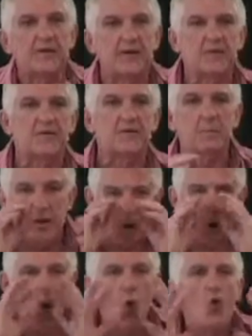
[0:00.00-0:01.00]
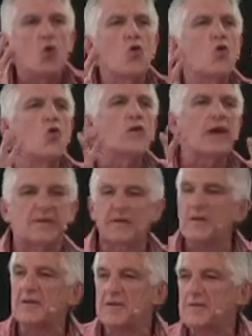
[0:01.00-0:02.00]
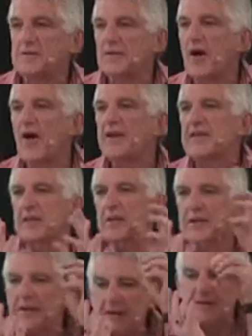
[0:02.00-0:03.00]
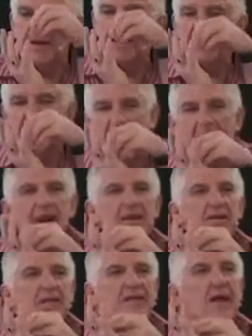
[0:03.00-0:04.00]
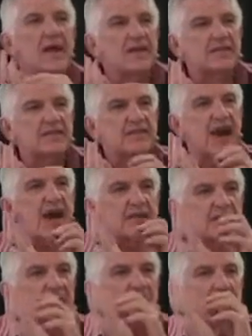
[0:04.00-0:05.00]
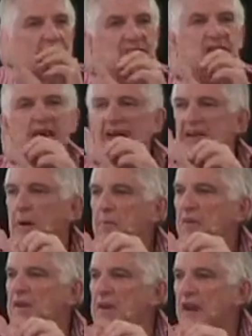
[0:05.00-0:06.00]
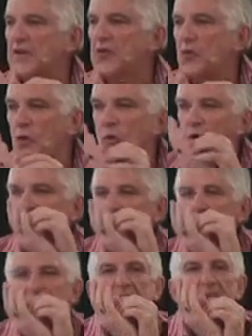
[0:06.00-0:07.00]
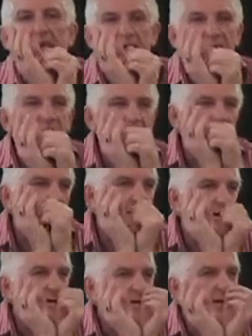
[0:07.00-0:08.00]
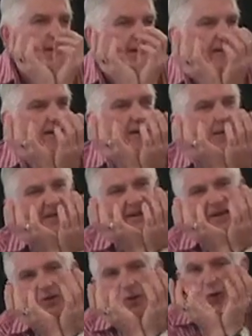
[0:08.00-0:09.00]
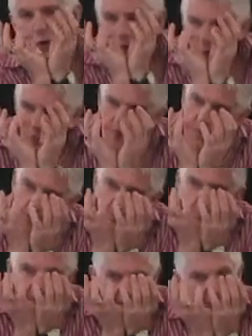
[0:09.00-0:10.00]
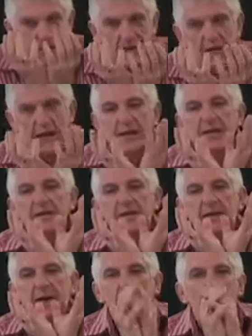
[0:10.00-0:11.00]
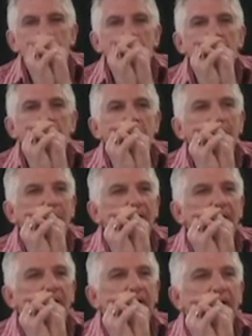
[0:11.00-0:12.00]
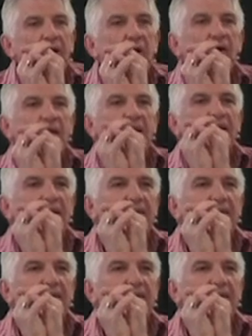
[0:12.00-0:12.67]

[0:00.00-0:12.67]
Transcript: it smells, it's nice, and the insect lands and starts sucking up the nectar or whatever, and it's getting all really, and then, got it.